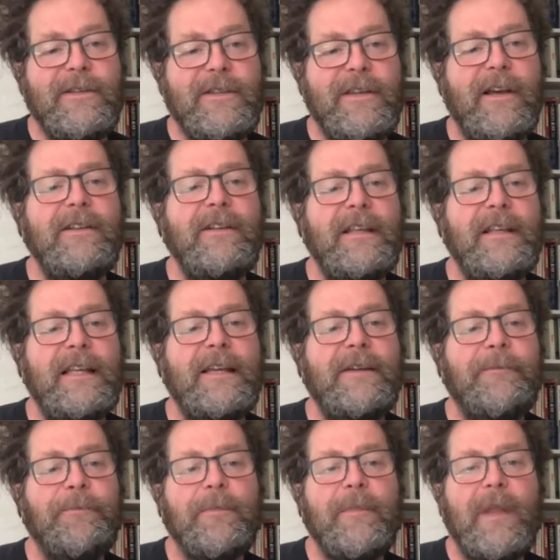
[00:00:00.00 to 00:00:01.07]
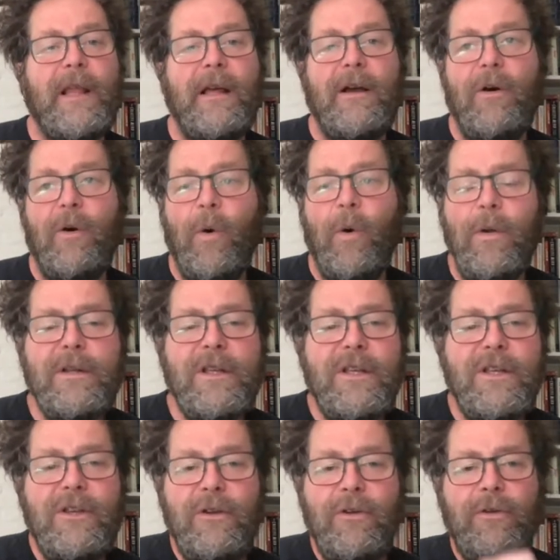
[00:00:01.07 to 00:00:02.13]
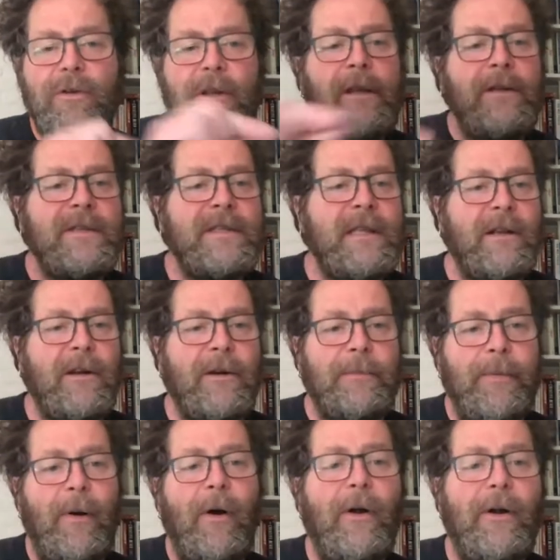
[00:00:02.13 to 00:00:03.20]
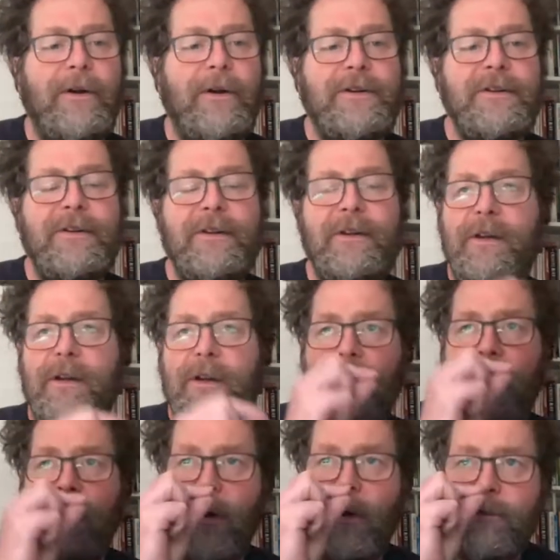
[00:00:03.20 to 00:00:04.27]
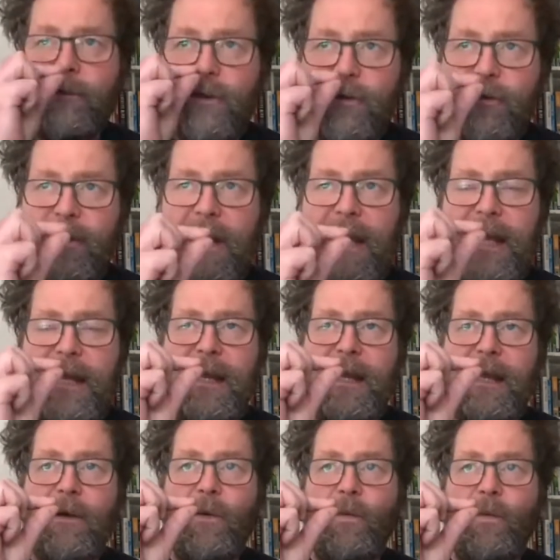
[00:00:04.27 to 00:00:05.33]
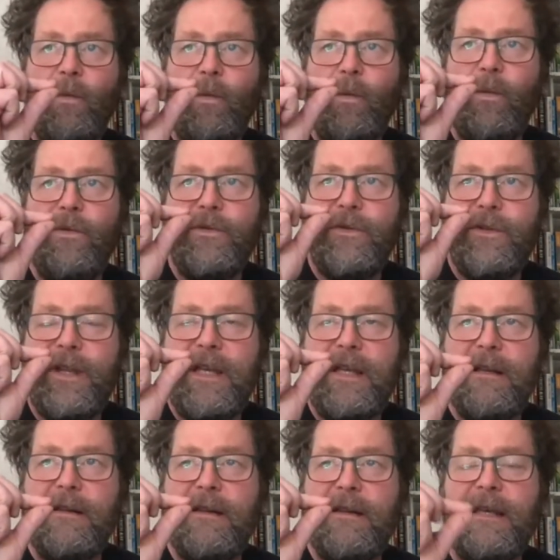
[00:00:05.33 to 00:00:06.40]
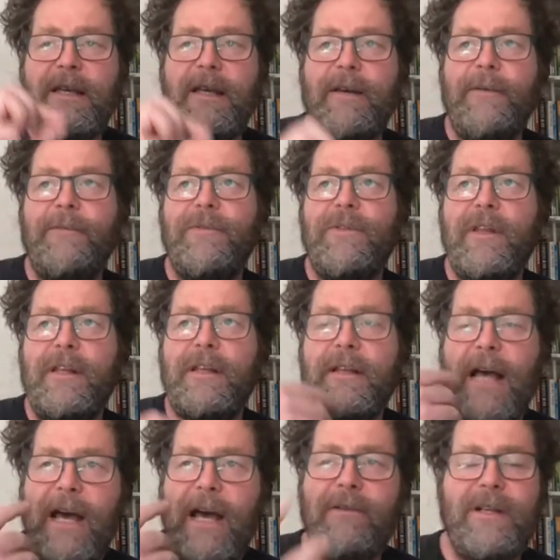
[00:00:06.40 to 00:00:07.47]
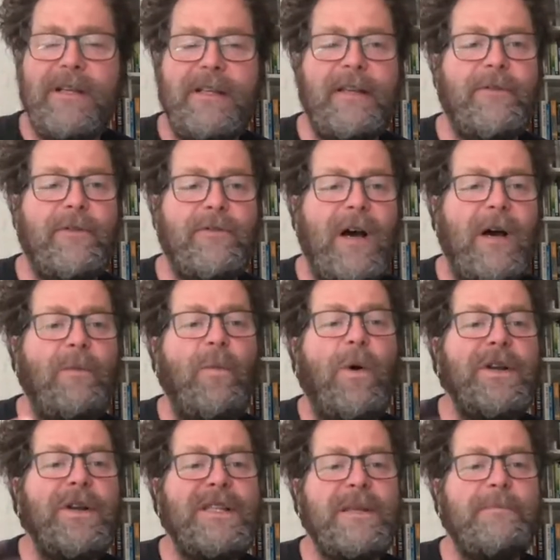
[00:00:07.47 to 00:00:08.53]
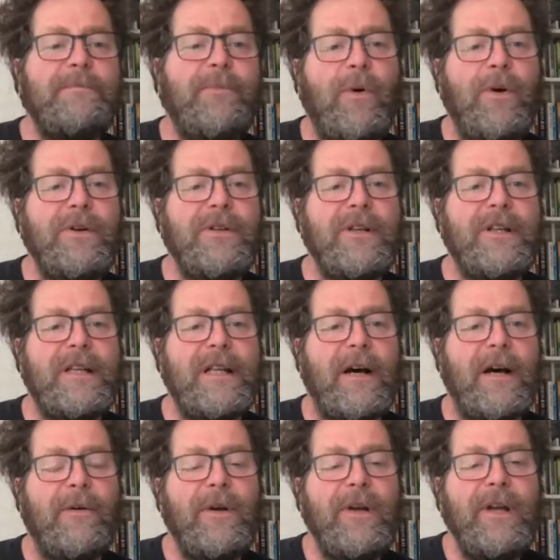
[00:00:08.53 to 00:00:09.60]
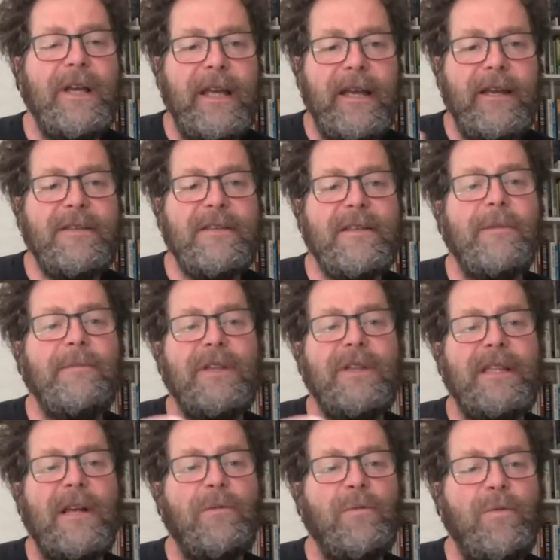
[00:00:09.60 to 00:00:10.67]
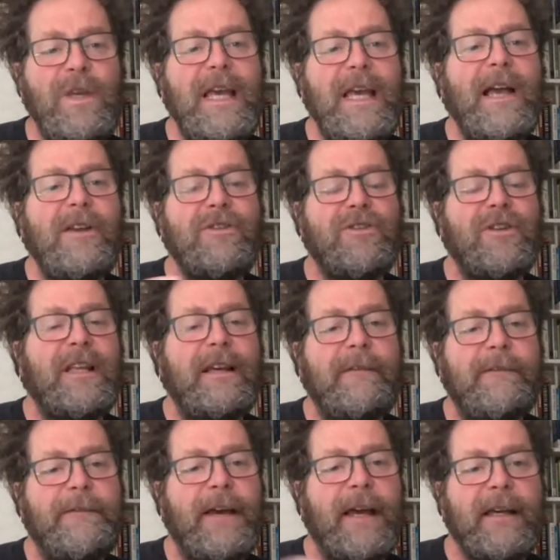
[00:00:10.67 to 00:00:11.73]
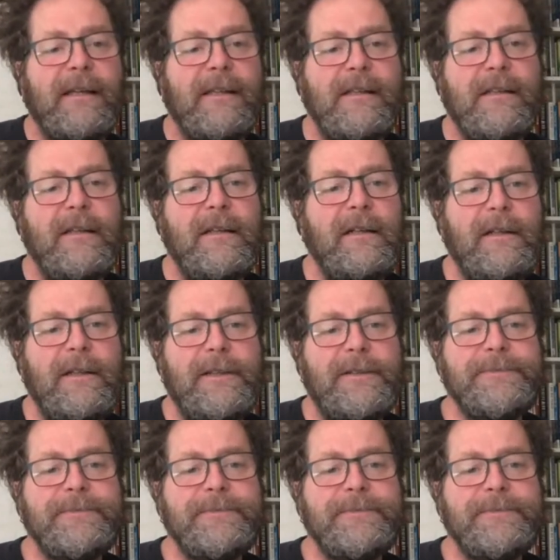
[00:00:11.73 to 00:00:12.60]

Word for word: So suddenly, all the nucleus that are part of creating the the um, the narrative around what is important now is something that we actually affect.